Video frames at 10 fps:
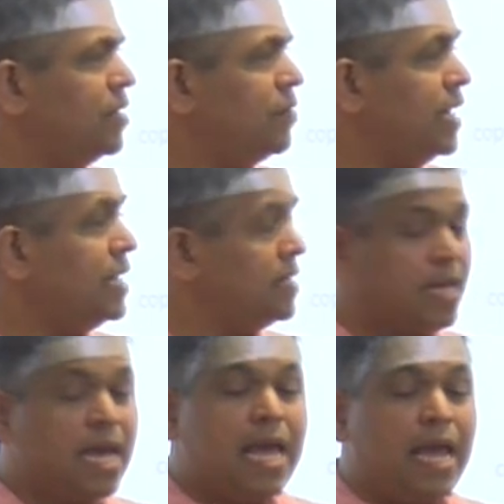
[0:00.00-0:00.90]
Okay?
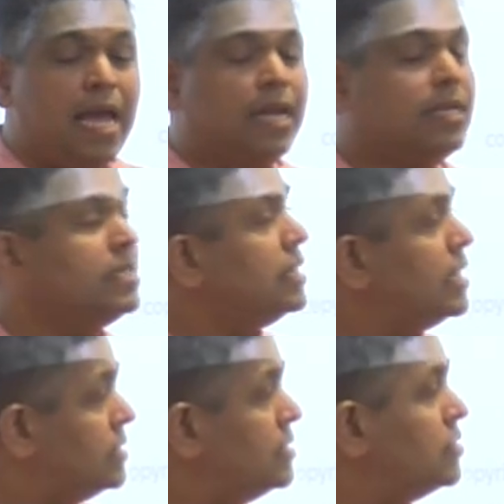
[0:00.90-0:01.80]
And
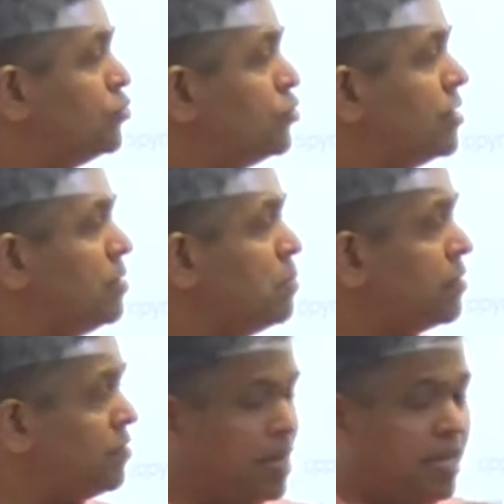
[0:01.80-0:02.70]
that is the sutra number
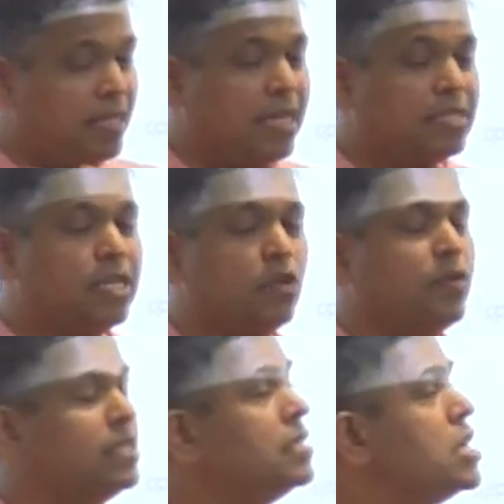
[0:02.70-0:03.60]
3 in that
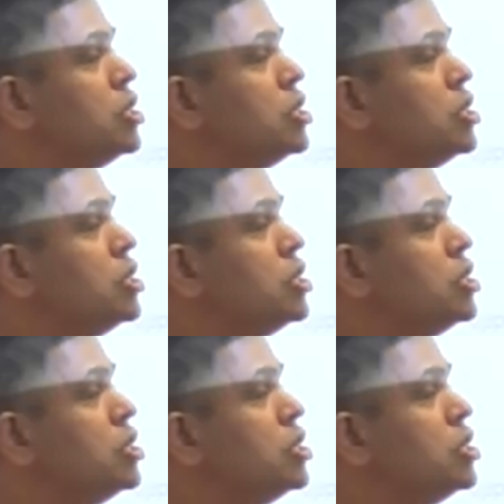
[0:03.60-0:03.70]
sequence.